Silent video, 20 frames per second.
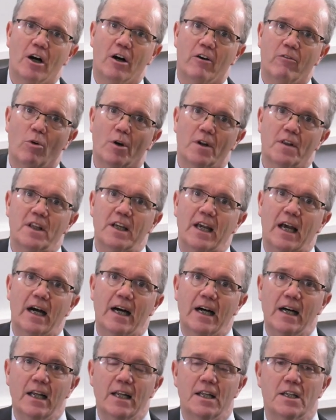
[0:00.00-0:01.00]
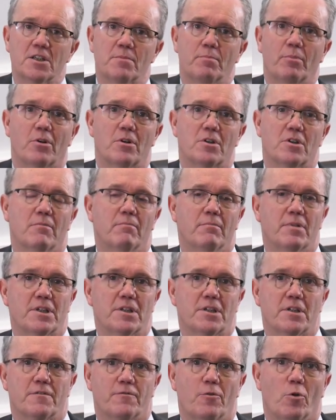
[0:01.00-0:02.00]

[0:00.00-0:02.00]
of one of the earliest books on business